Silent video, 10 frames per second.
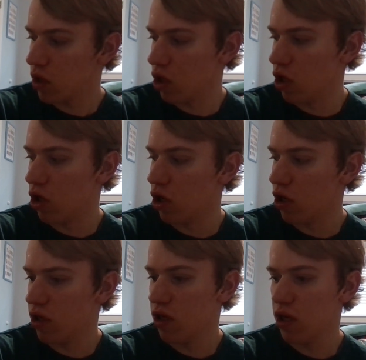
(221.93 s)

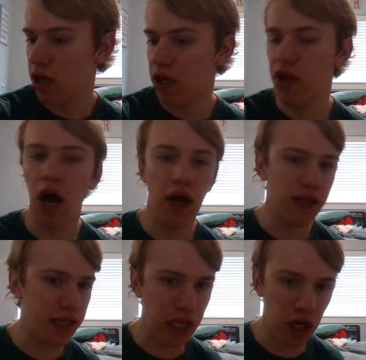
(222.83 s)

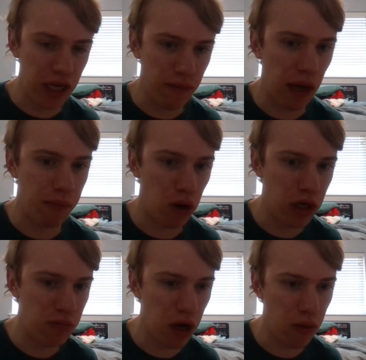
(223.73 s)
Not healing my
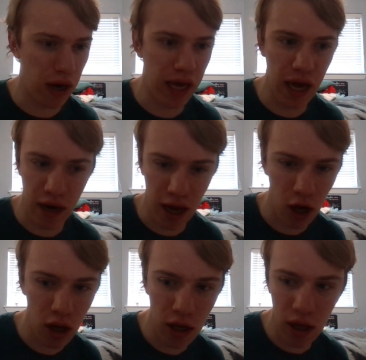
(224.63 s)
Pokemon when I had
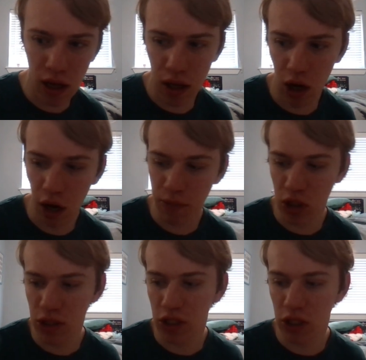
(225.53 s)
an
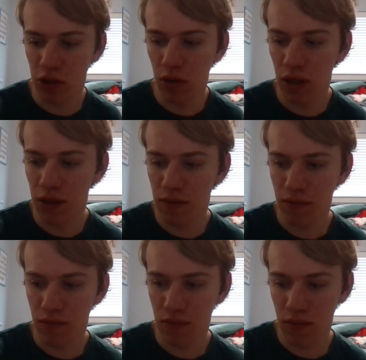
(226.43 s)
option to.
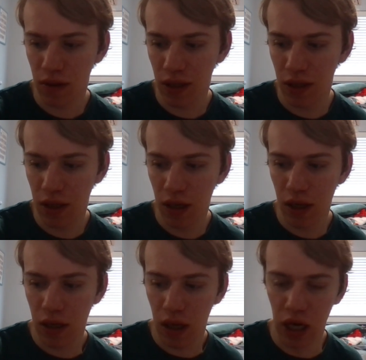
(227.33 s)

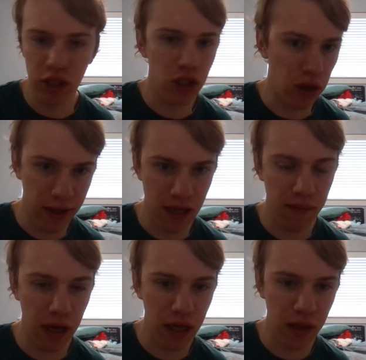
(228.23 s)

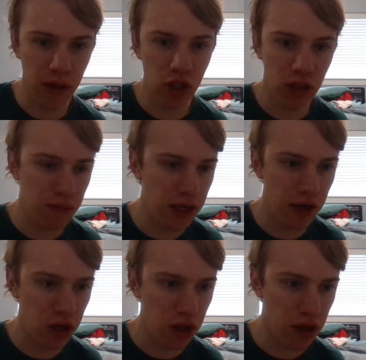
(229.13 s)
Underestimating the gym
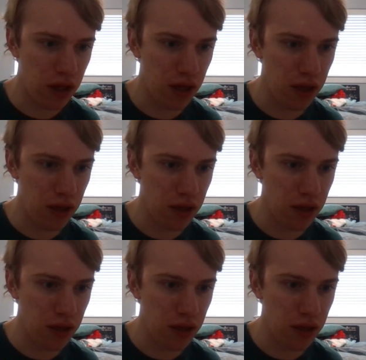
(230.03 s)
leaders.